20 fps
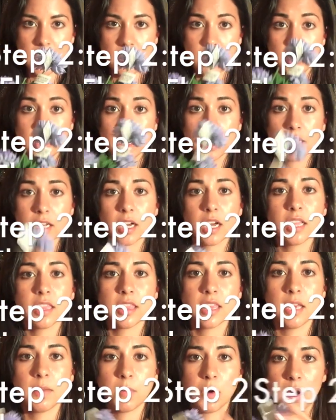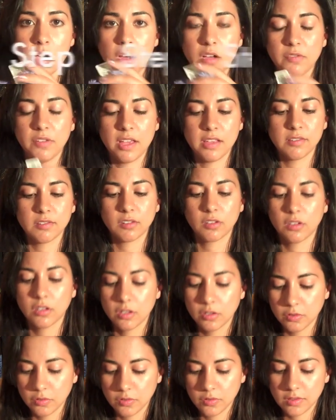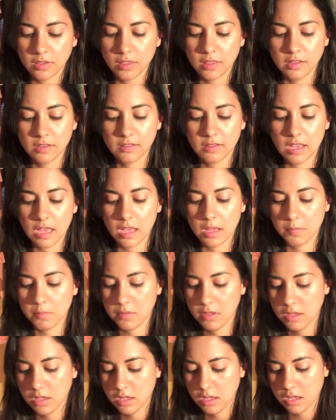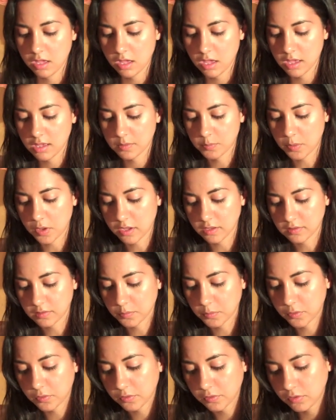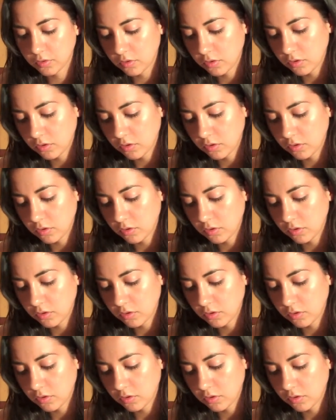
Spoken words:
and you're going to cut them off as close to the stem as possible.